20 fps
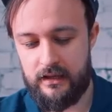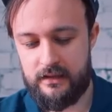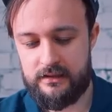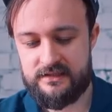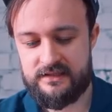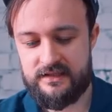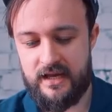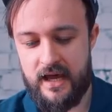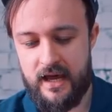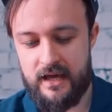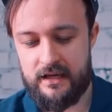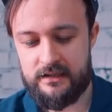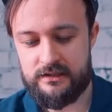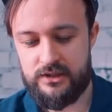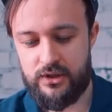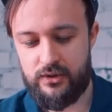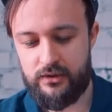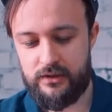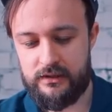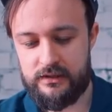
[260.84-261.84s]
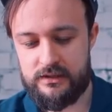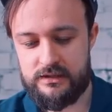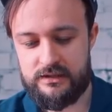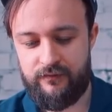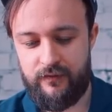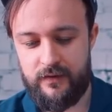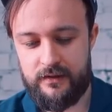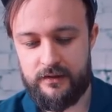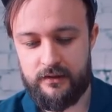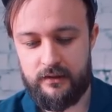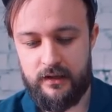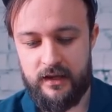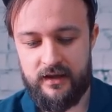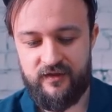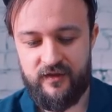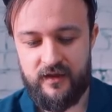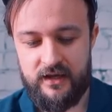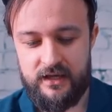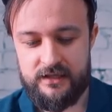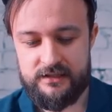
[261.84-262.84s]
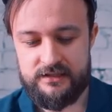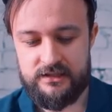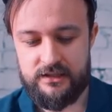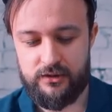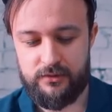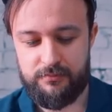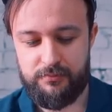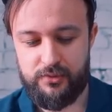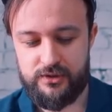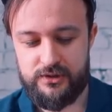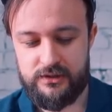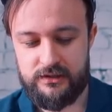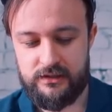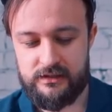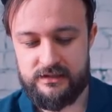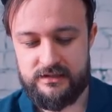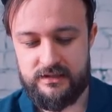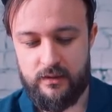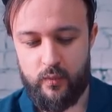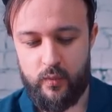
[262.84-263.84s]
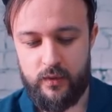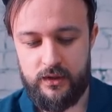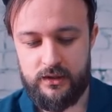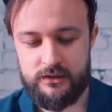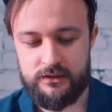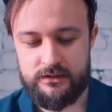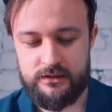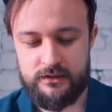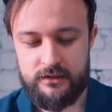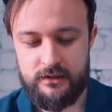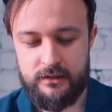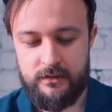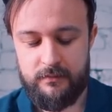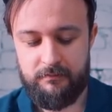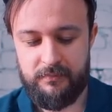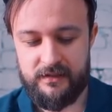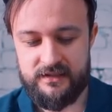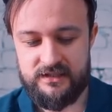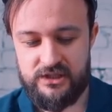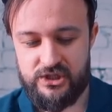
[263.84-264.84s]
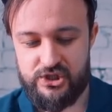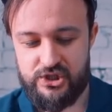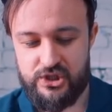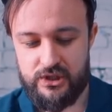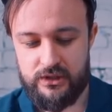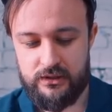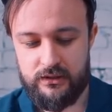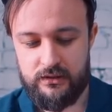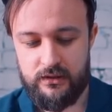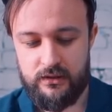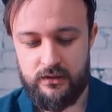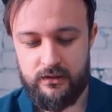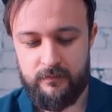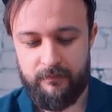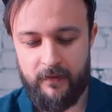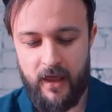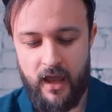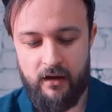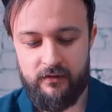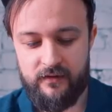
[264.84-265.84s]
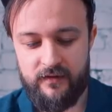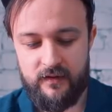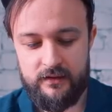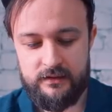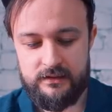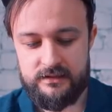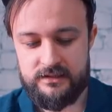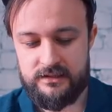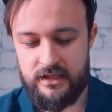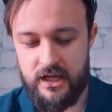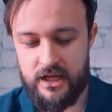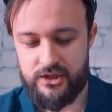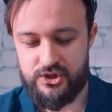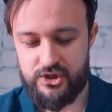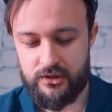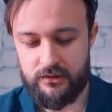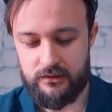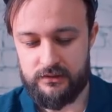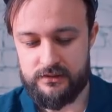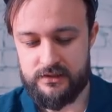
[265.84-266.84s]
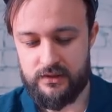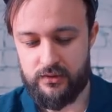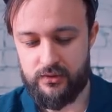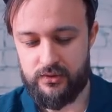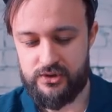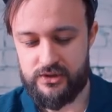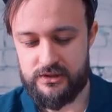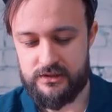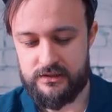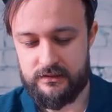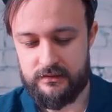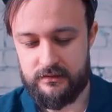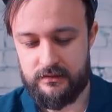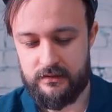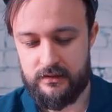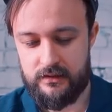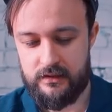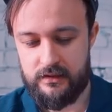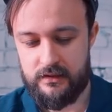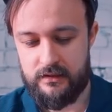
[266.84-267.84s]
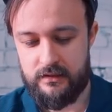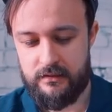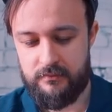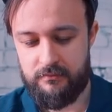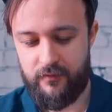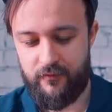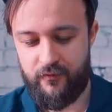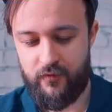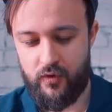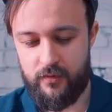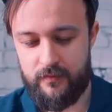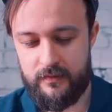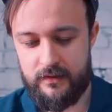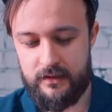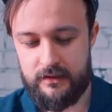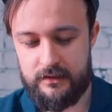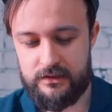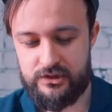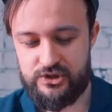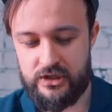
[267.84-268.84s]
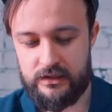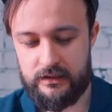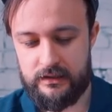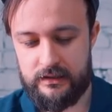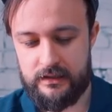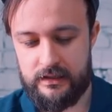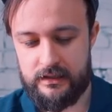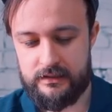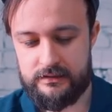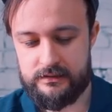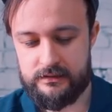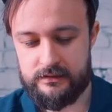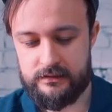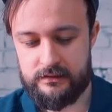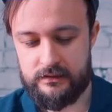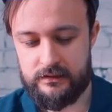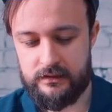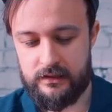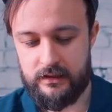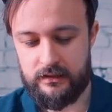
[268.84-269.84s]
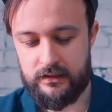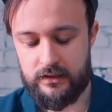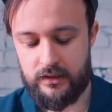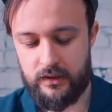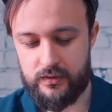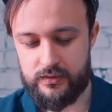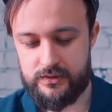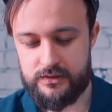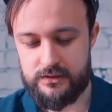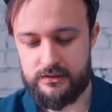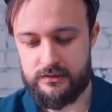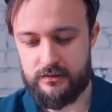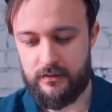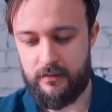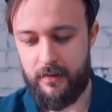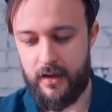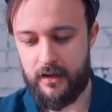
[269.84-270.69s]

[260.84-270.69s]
extend your index finger like this or put it in some weird position. Everything is natural, so you just perform the Charlier cut and close the